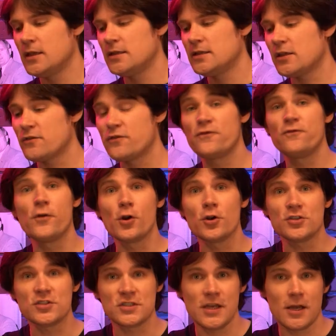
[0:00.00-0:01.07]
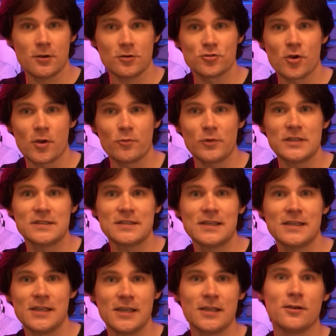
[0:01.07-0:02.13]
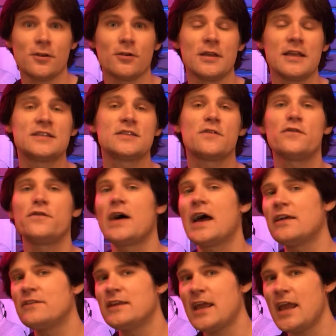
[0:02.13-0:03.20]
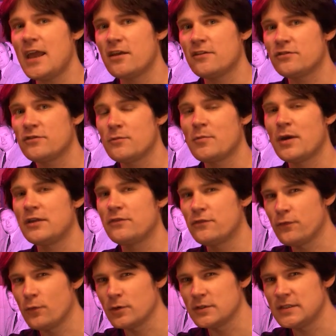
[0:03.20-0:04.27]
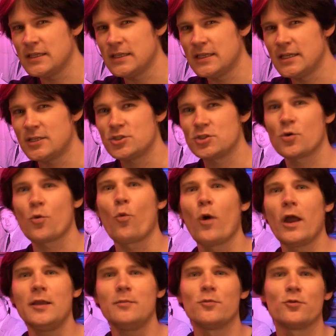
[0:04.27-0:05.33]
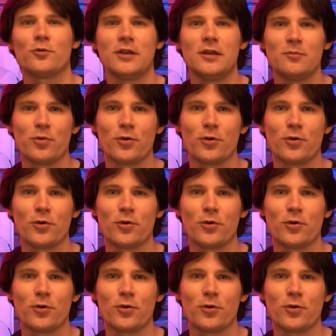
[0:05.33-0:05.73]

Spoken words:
Now, the first snare drum we see here is a 5.5 by 14-inch white marine